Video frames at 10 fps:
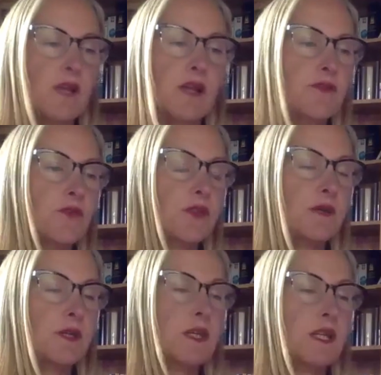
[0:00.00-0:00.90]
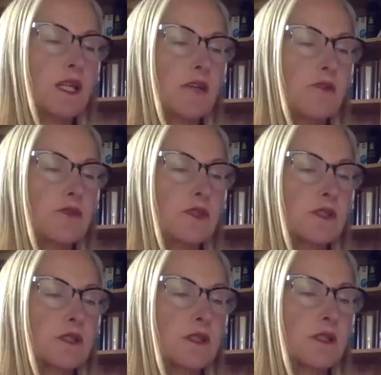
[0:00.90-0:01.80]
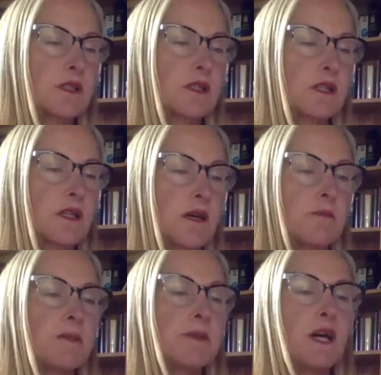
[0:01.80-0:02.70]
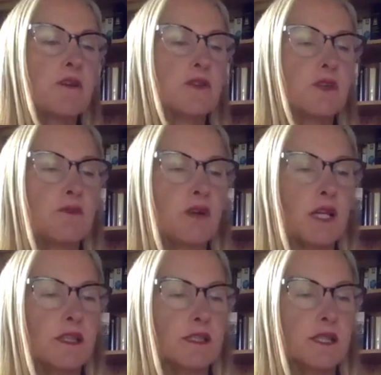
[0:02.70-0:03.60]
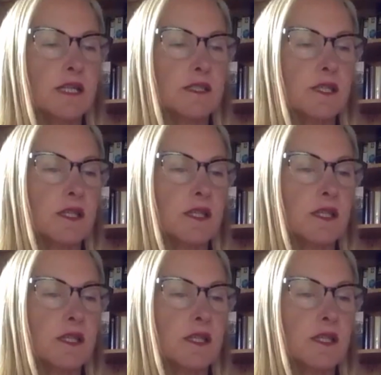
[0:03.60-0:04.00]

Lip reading: I thought there were none left. Maybe after I write this letter,